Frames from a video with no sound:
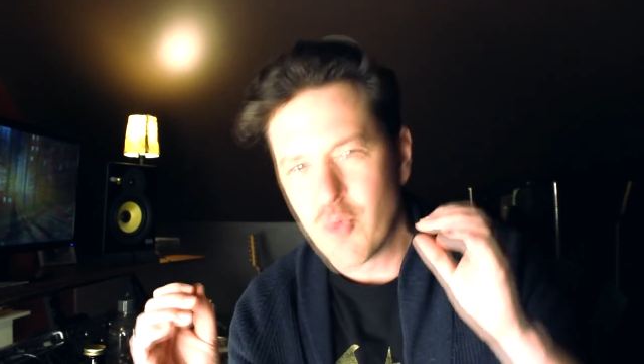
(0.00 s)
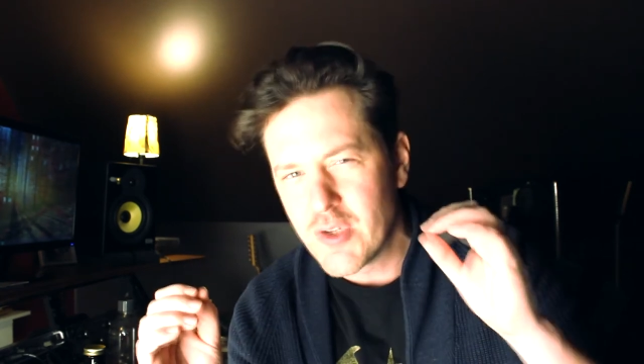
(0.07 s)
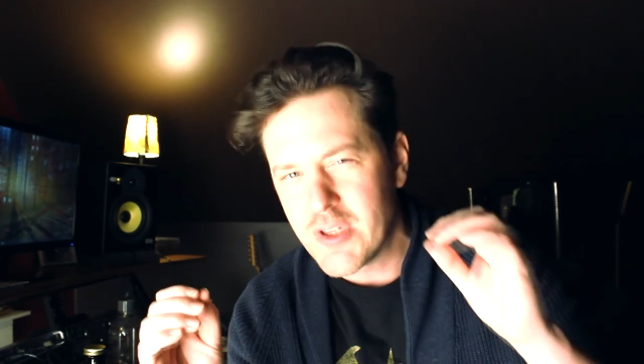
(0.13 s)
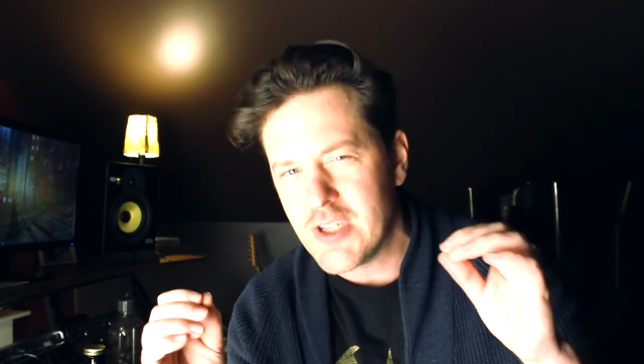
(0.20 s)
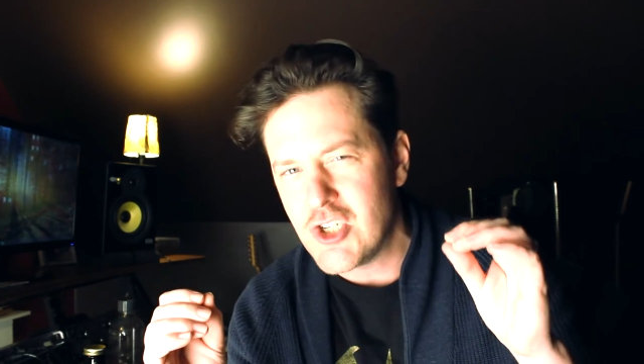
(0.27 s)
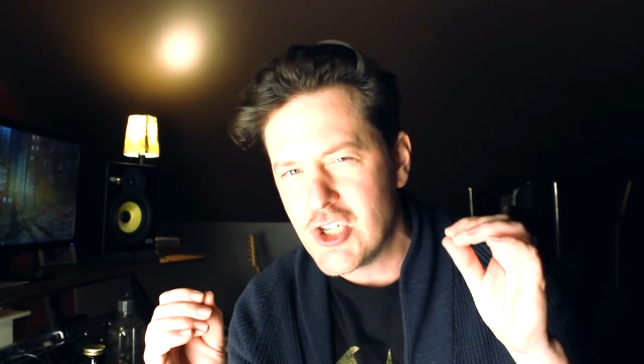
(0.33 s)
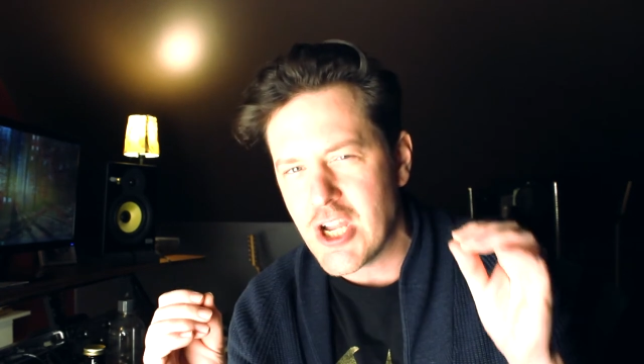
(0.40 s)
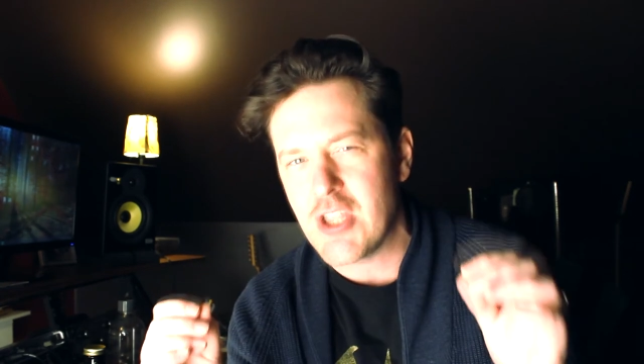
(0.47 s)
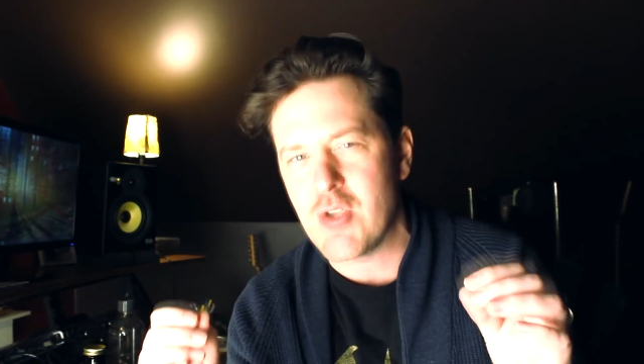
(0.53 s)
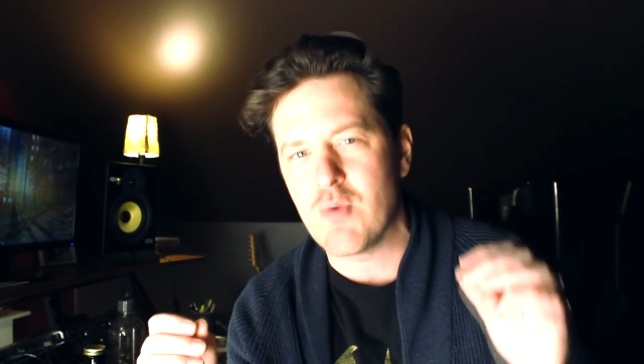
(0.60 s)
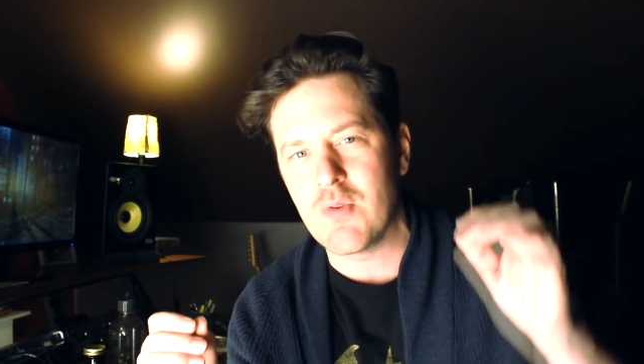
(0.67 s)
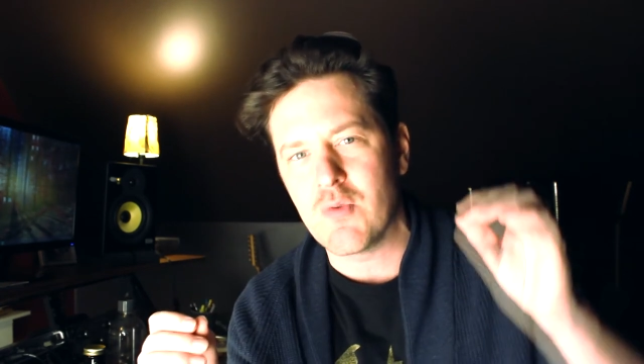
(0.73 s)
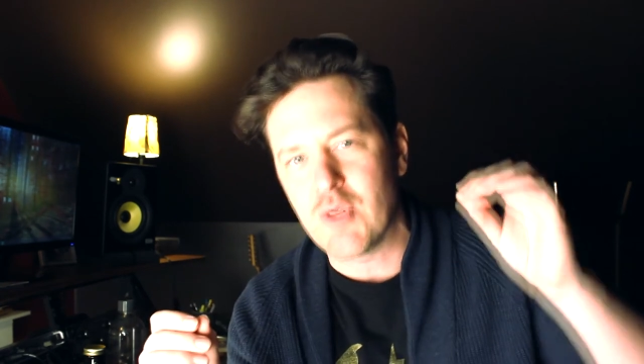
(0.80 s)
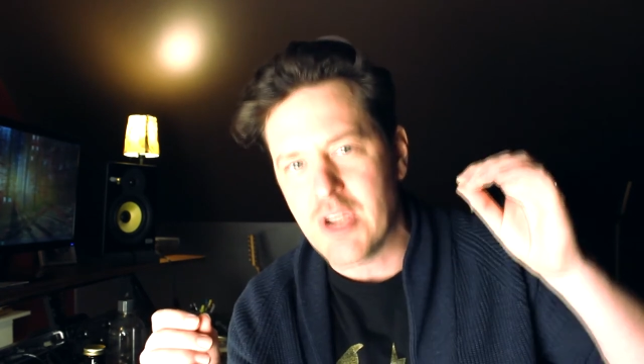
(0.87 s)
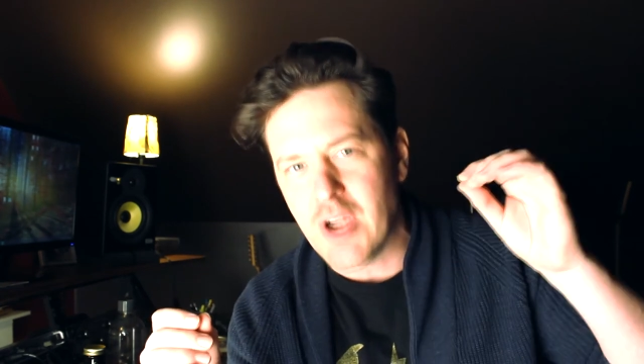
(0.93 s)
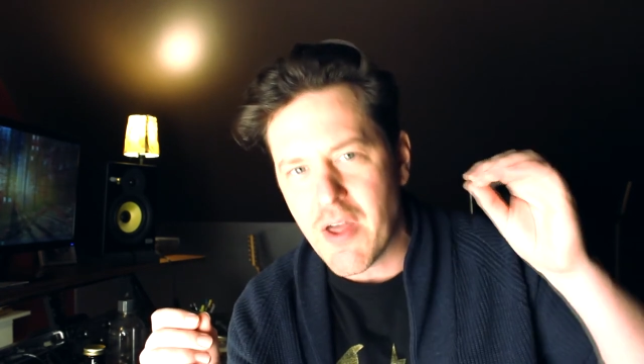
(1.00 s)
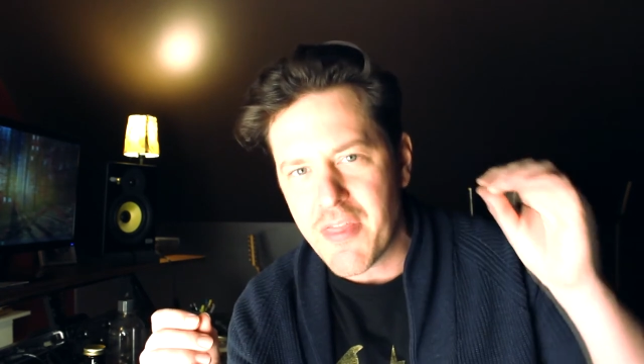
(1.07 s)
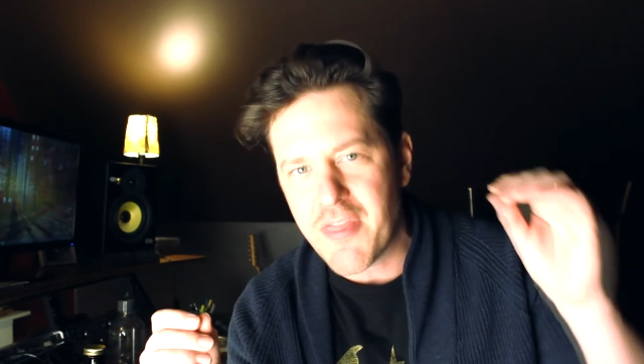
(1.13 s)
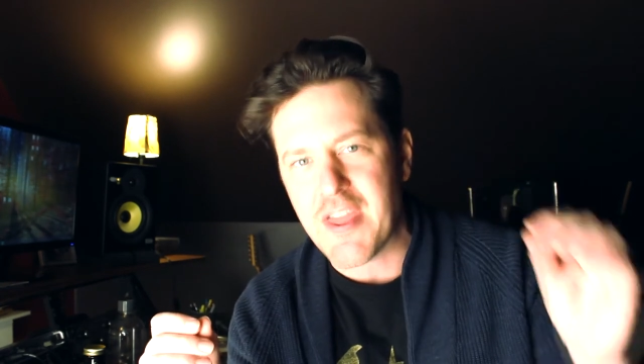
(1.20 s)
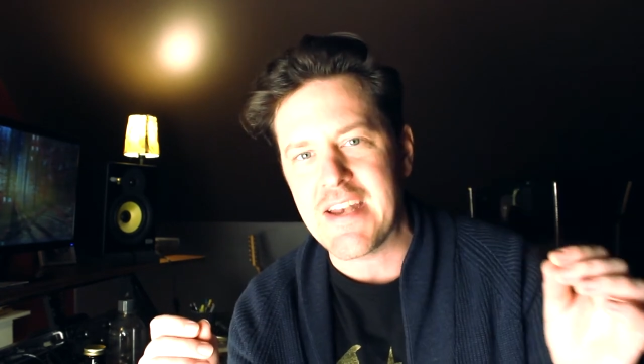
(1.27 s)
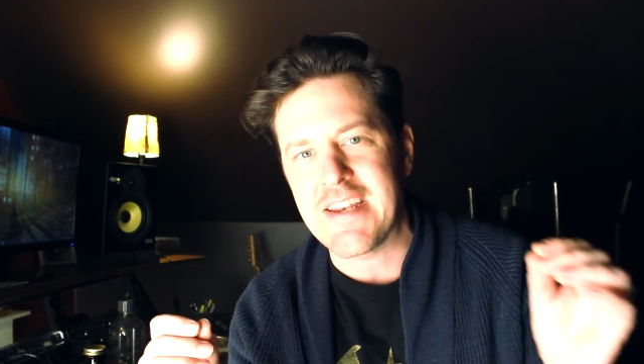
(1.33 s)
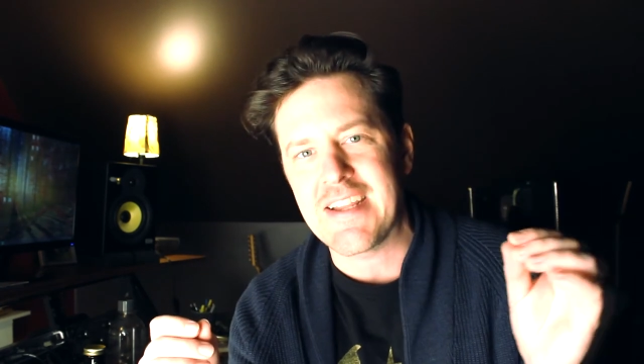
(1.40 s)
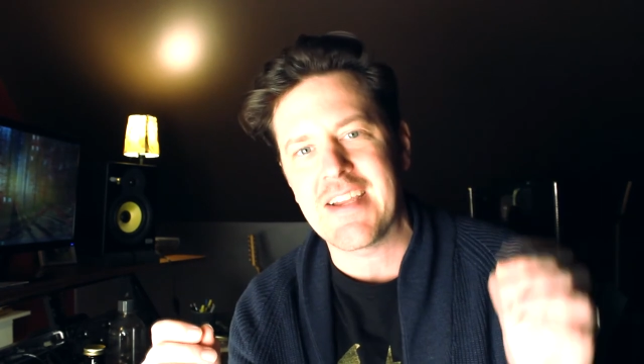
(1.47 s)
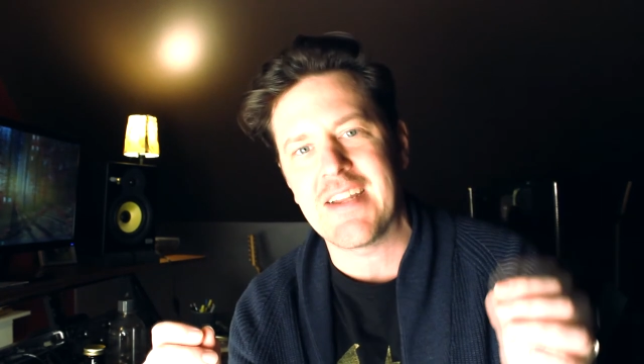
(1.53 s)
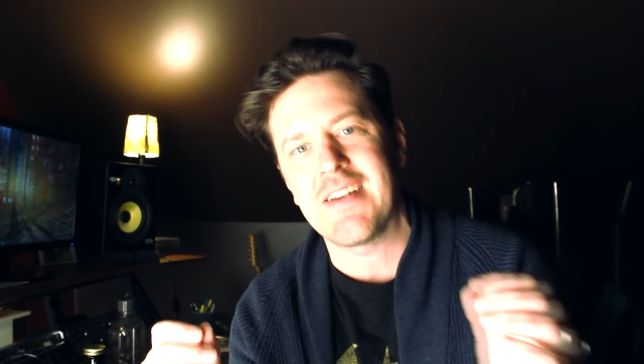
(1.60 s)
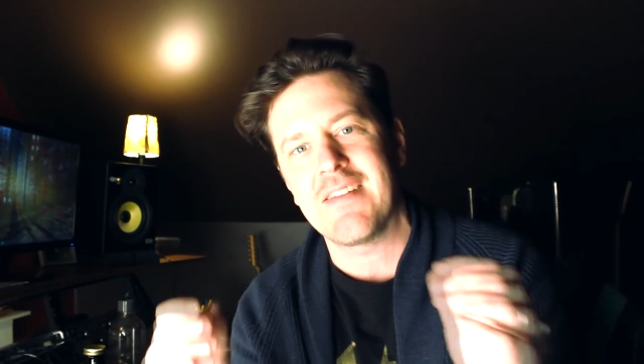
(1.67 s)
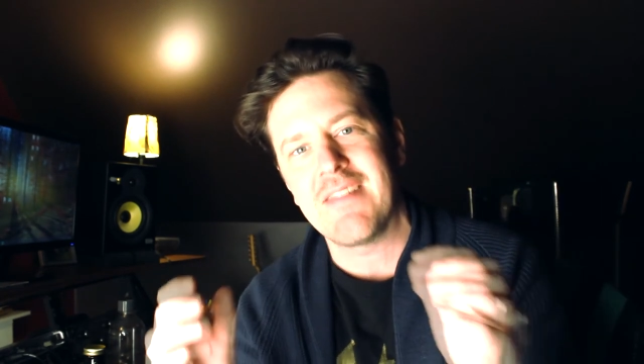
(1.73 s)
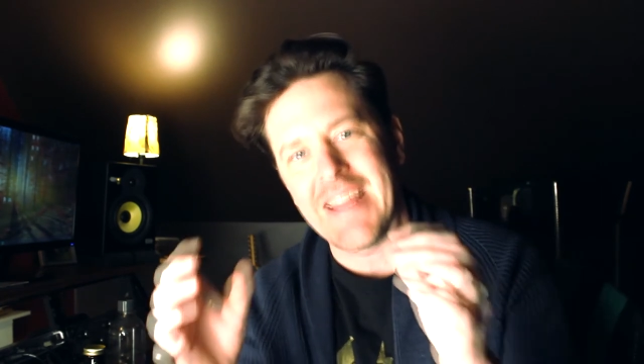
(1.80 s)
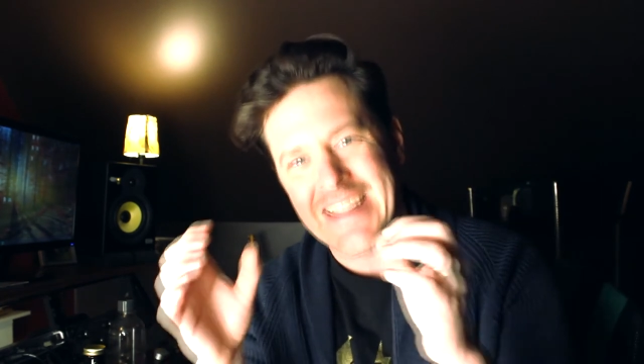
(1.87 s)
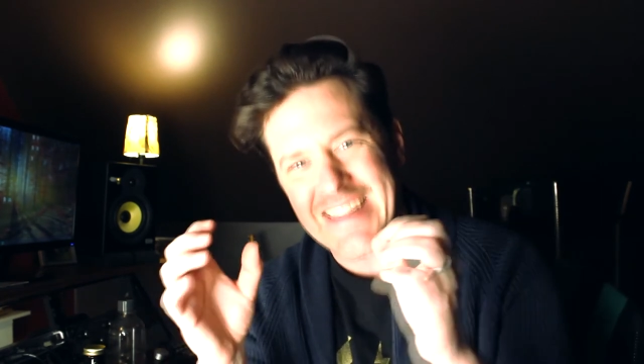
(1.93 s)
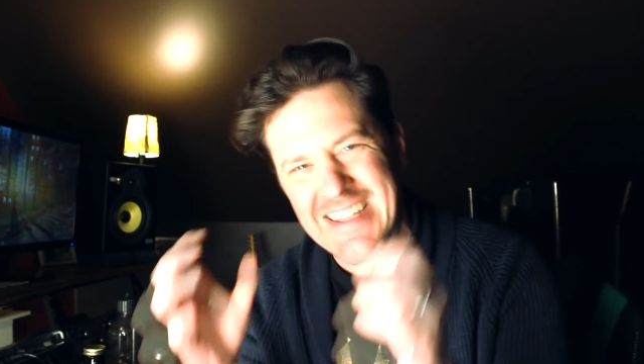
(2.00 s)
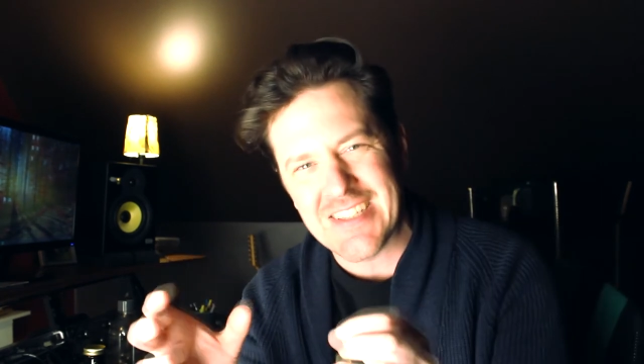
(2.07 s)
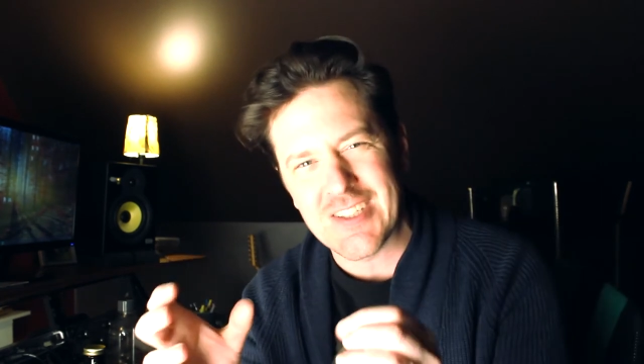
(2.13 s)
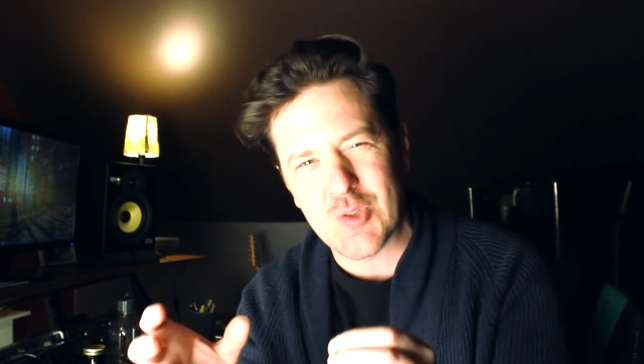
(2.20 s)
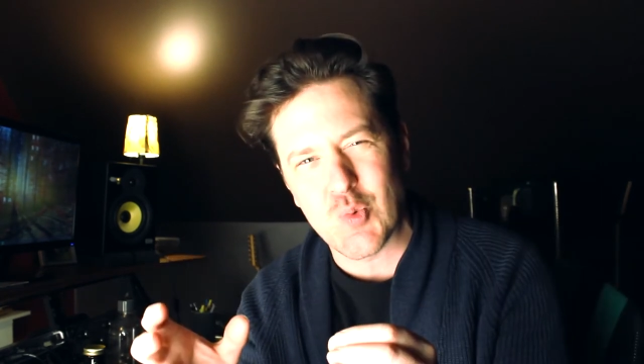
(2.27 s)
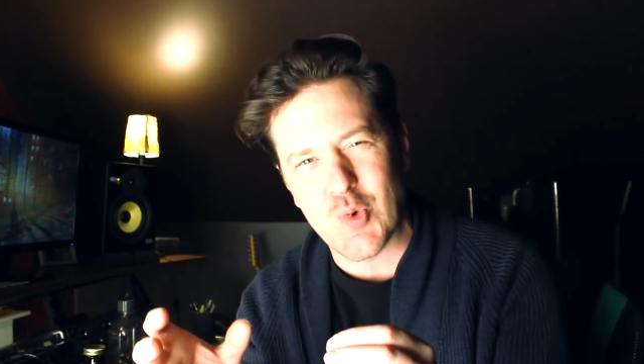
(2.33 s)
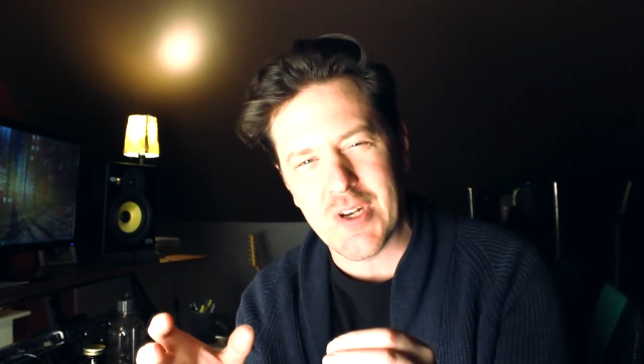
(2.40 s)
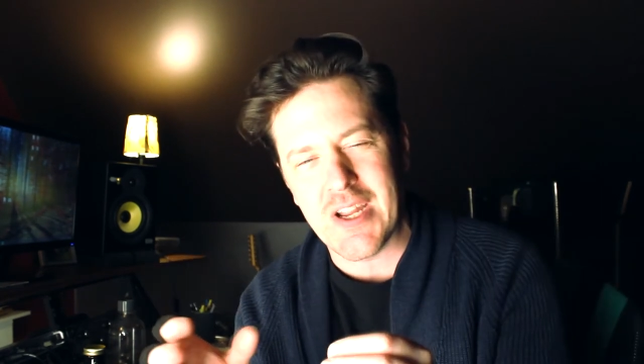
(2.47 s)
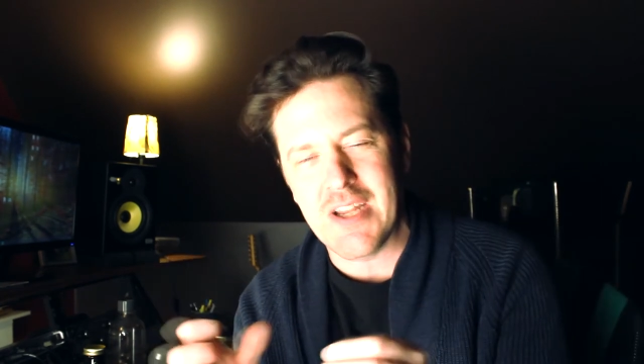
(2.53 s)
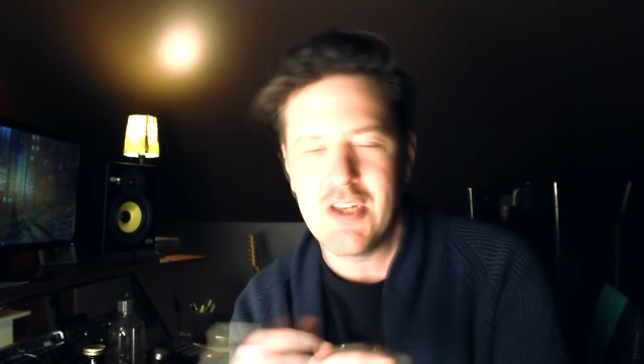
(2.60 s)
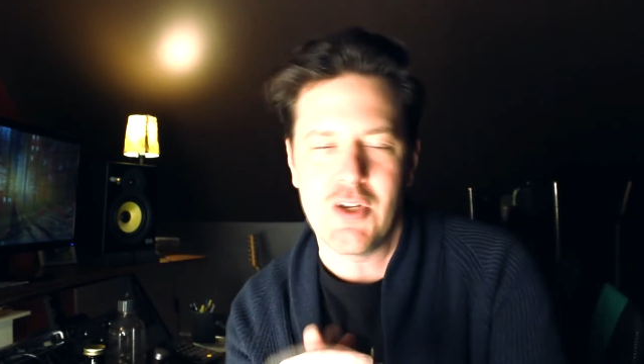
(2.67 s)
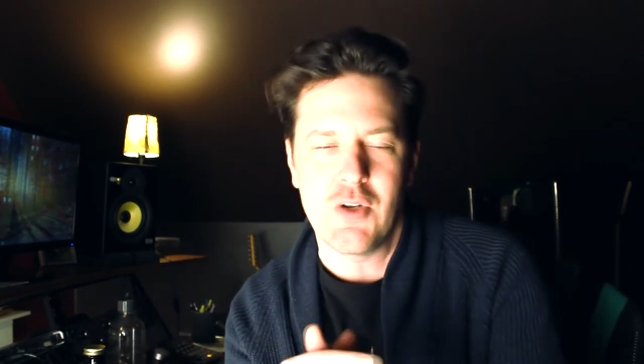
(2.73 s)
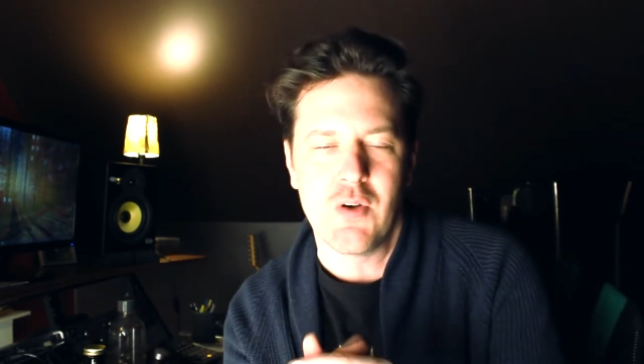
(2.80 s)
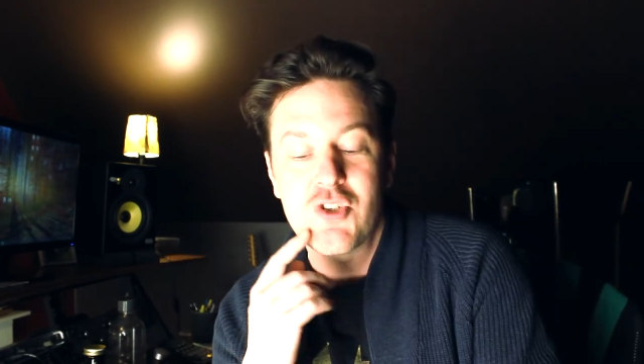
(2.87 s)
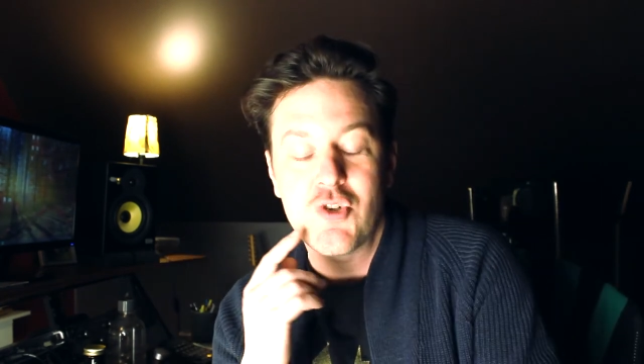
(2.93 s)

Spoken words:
really genuine, really authentic, kind of like, this is what I do.